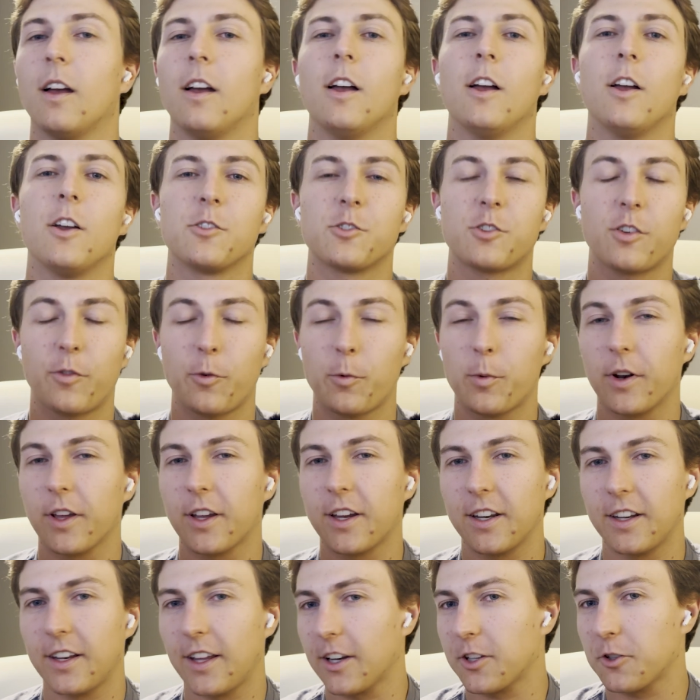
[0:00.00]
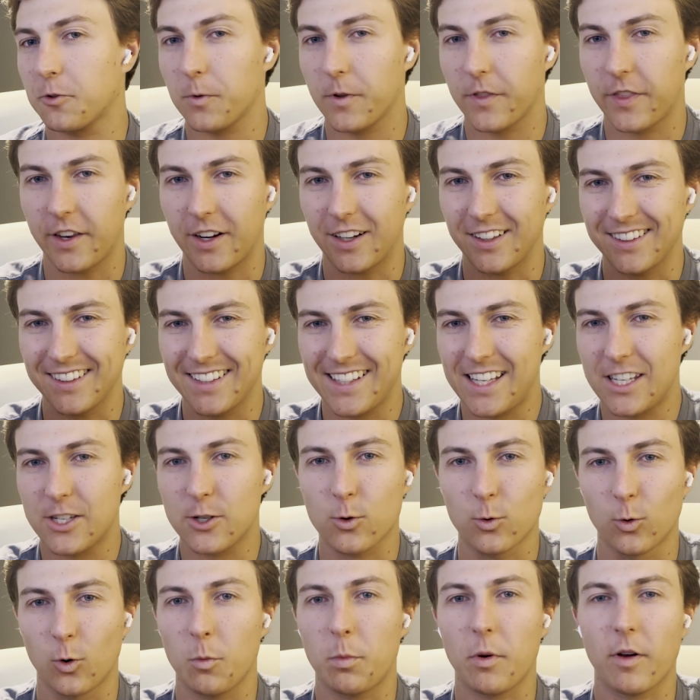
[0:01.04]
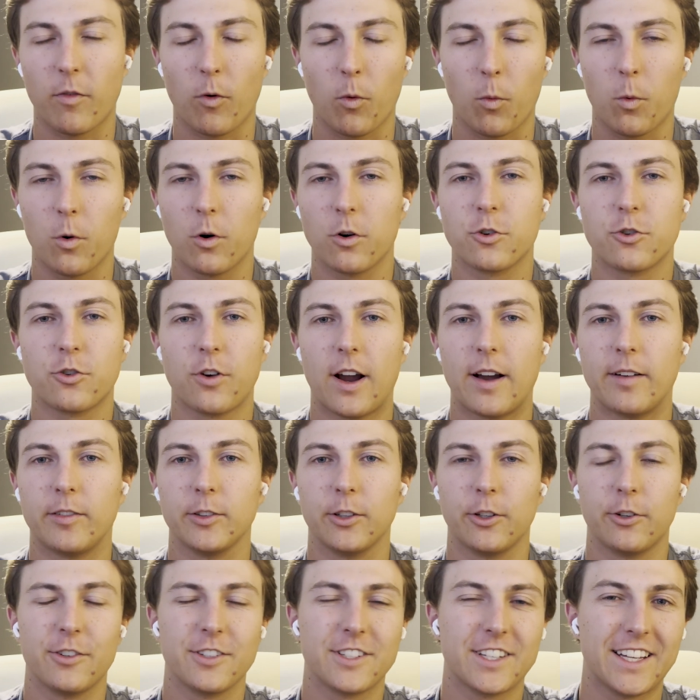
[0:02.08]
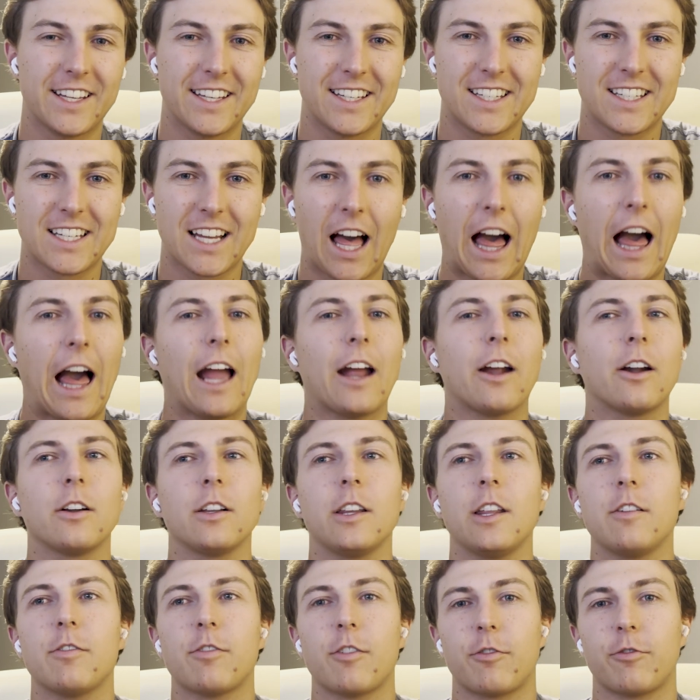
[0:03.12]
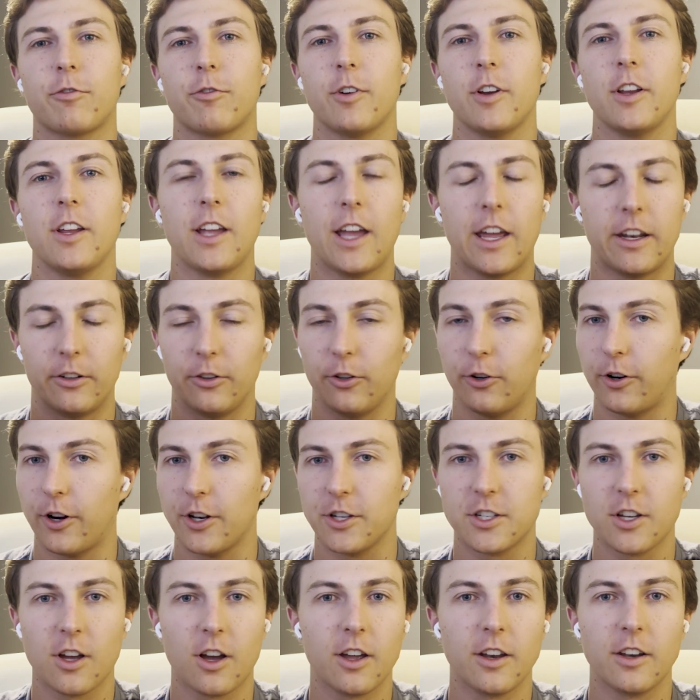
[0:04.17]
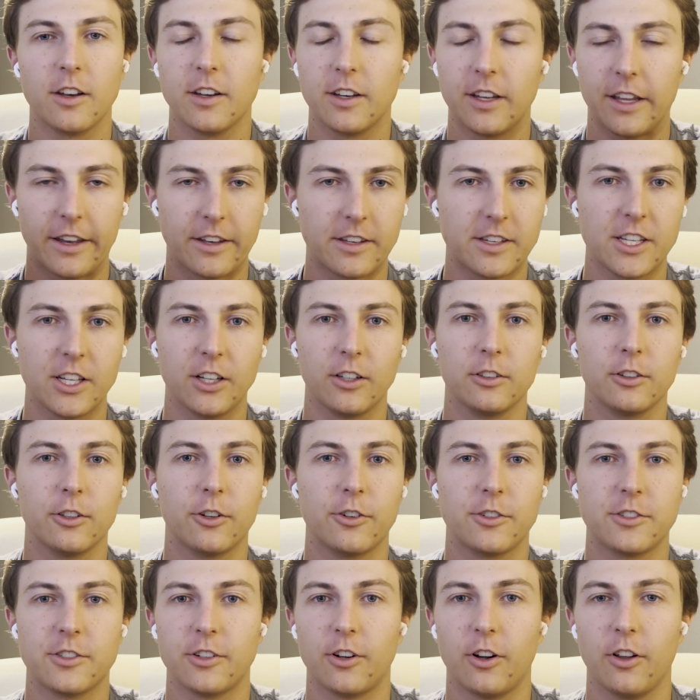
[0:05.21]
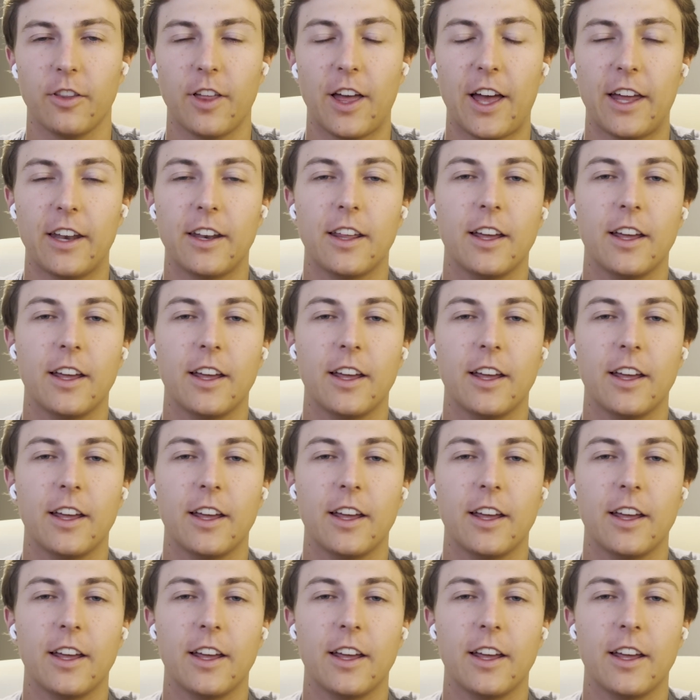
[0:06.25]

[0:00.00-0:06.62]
So if you want to connect with an elite group of award travelers entirely for free and learn a ton, get deal alerts and all that,